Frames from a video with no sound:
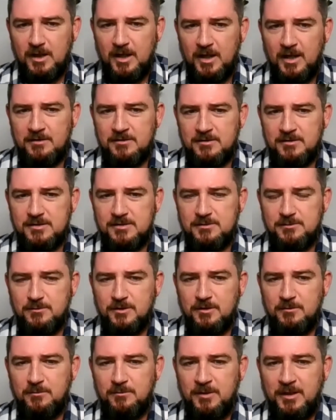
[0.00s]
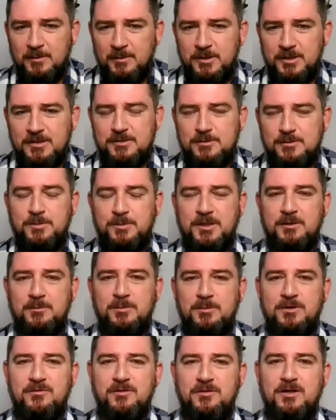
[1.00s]
and maybe it would be a
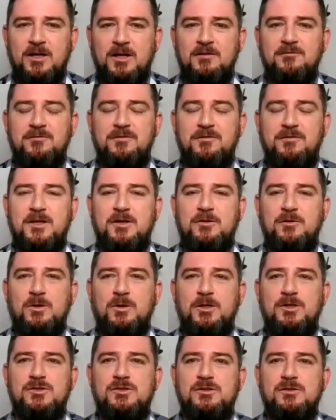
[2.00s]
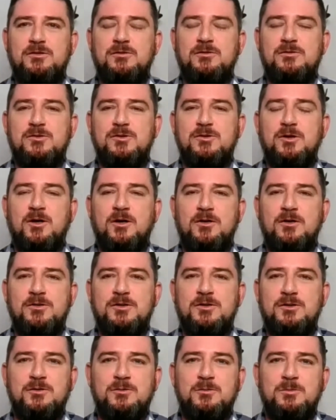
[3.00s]
bit of an unfair question to
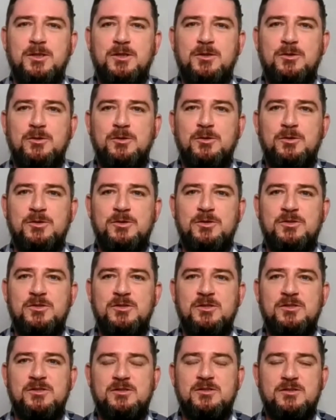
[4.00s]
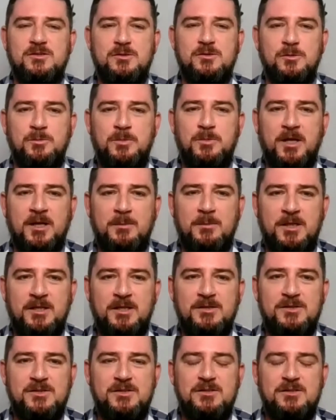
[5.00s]
ask you because it's your
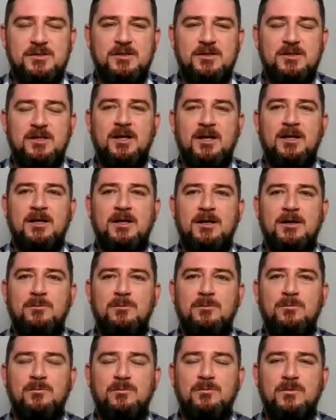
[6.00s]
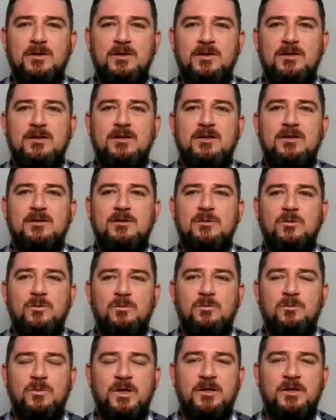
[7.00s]
babies.
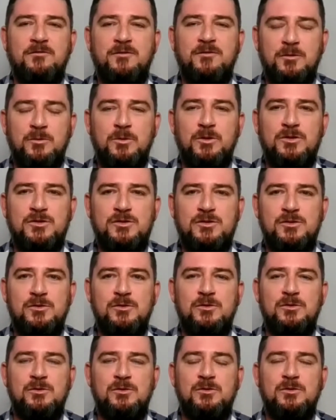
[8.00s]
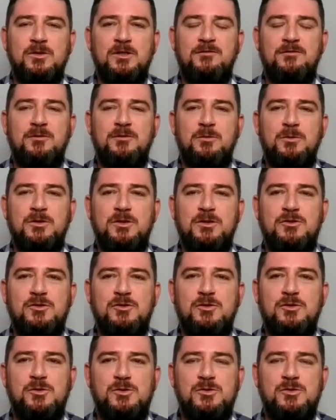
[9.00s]
But if you were to
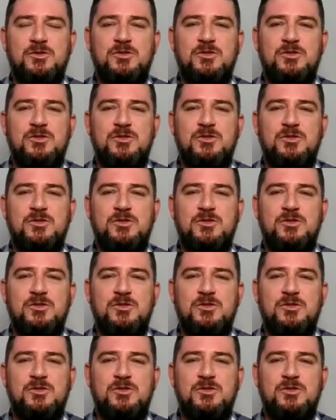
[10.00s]
choose